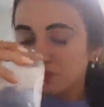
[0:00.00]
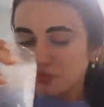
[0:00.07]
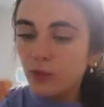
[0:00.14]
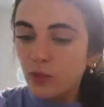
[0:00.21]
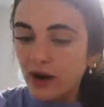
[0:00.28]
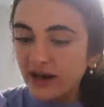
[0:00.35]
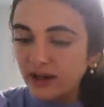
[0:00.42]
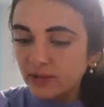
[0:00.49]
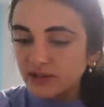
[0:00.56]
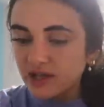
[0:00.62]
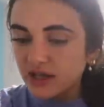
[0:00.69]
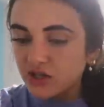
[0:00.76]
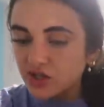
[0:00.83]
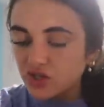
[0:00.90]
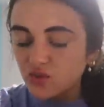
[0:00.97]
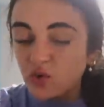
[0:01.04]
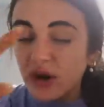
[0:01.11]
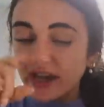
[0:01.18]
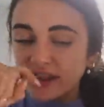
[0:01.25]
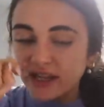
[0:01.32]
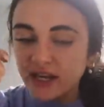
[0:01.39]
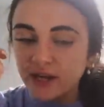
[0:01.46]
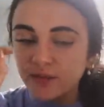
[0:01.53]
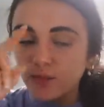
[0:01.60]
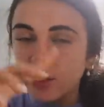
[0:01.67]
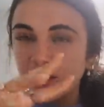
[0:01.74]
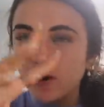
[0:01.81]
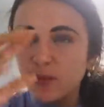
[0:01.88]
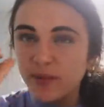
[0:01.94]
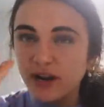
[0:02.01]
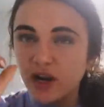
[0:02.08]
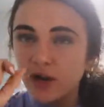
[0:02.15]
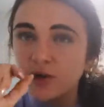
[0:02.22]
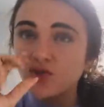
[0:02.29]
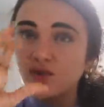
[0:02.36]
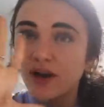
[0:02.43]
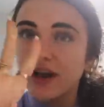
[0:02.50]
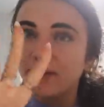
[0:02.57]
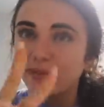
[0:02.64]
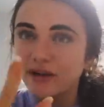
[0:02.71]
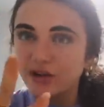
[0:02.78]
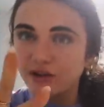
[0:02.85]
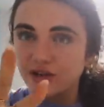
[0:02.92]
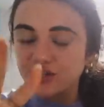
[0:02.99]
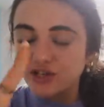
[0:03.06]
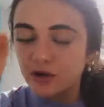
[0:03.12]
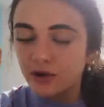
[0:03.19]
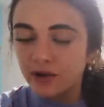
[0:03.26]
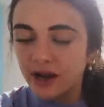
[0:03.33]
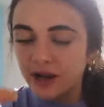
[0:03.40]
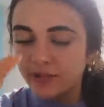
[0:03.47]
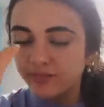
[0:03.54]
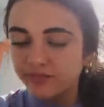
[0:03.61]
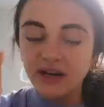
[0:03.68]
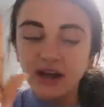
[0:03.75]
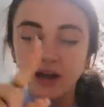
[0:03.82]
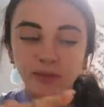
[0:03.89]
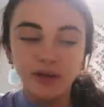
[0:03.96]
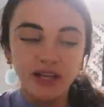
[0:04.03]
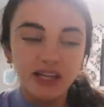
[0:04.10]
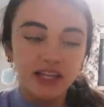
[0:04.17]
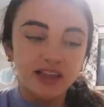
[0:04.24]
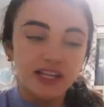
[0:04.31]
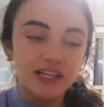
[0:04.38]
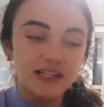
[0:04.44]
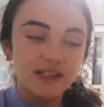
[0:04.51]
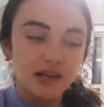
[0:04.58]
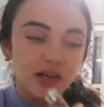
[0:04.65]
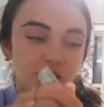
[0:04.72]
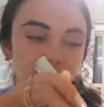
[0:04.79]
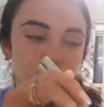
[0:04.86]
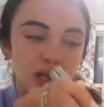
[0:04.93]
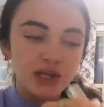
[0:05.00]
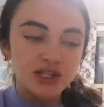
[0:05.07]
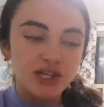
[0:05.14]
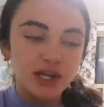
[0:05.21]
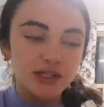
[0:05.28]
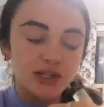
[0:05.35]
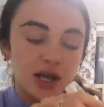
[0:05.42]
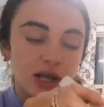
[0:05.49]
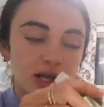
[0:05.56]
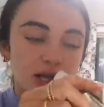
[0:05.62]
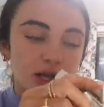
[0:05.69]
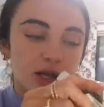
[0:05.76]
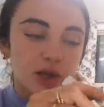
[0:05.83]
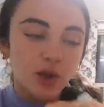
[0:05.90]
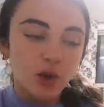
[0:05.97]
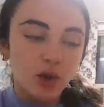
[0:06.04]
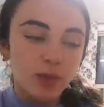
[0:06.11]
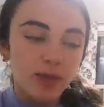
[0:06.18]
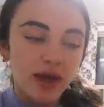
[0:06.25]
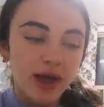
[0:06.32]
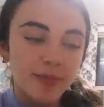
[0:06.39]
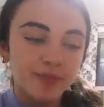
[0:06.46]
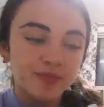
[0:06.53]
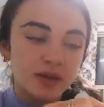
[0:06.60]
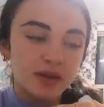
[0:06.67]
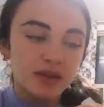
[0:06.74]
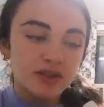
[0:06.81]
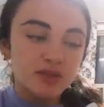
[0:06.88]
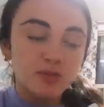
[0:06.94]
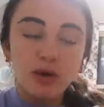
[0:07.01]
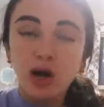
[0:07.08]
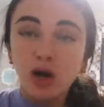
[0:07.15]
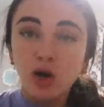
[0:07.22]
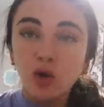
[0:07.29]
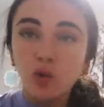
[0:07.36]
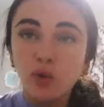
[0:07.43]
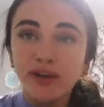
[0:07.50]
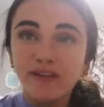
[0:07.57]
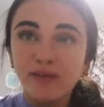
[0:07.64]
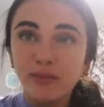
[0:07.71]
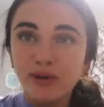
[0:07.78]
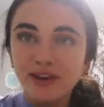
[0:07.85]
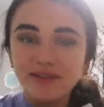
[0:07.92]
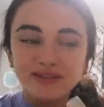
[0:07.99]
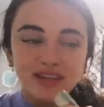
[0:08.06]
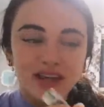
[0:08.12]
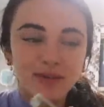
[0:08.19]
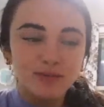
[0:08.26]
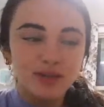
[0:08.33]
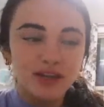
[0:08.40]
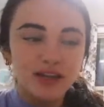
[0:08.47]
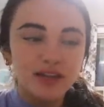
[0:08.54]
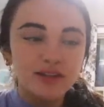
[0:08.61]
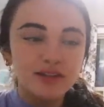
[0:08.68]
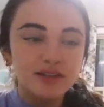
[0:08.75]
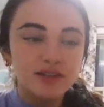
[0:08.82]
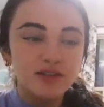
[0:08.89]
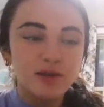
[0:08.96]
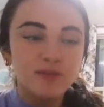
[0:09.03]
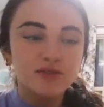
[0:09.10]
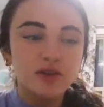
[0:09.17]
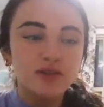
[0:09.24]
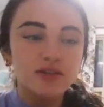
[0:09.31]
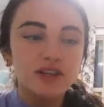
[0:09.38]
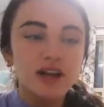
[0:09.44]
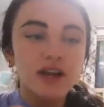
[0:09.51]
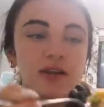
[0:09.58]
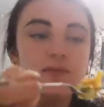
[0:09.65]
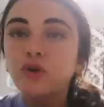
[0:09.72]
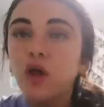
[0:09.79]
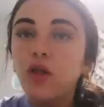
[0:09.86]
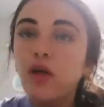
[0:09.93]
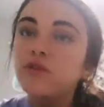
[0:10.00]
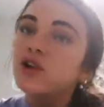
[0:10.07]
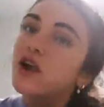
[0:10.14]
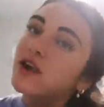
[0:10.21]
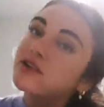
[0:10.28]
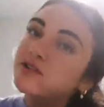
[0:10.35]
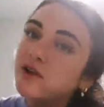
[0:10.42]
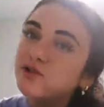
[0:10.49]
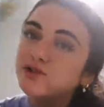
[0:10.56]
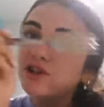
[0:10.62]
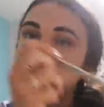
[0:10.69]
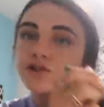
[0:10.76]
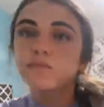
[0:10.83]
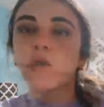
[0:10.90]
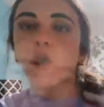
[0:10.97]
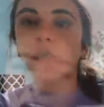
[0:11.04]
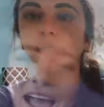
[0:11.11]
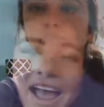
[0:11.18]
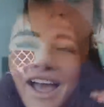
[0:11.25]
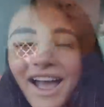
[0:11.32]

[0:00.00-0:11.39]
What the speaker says: Wedding was like just wine there, wine or beer. So I had Pinot Grigio all night. Now I'm gonna eat this, watch TikTok, go to bed. And then tomorrow we have a Braves game planned. So I'm so excited. Love you guys, I'll see you tomorrow.